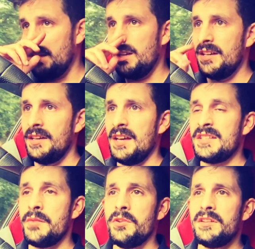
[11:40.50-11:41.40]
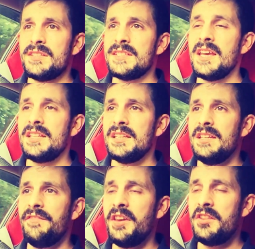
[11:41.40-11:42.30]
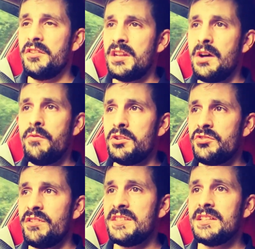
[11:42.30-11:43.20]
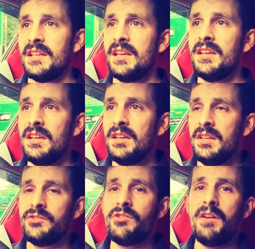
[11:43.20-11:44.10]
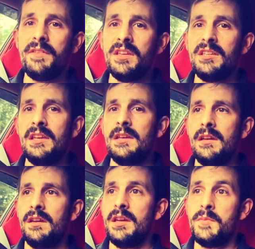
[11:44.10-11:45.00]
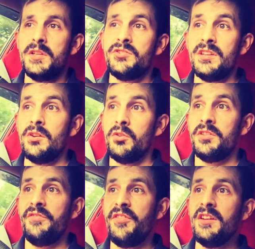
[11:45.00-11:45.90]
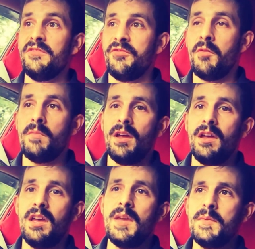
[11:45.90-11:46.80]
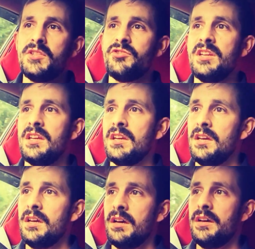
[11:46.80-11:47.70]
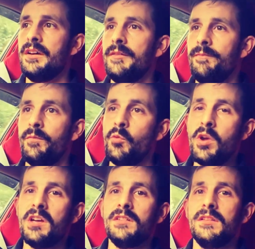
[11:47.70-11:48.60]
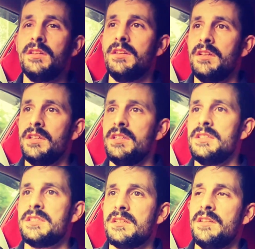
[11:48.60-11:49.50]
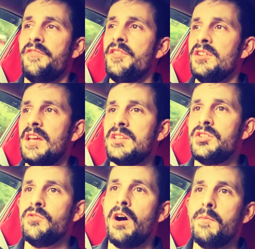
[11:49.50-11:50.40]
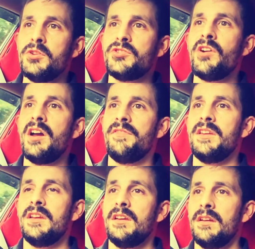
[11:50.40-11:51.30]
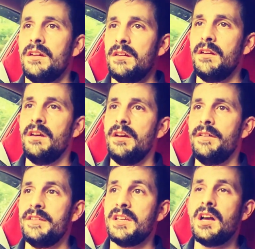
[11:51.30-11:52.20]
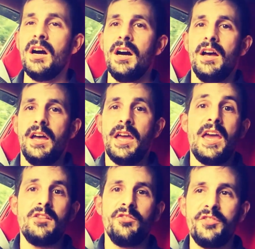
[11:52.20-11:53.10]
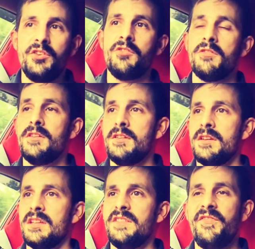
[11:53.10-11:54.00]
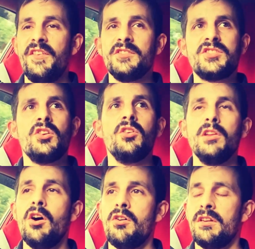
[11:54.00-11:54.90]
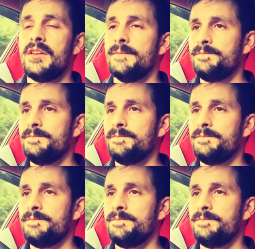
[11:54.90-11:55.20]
As someone said in a video that I watched recently, driving EP3, or the feel from EP3 wheel, is the feel that you're almost driving the car ahead of you, because it feels so long.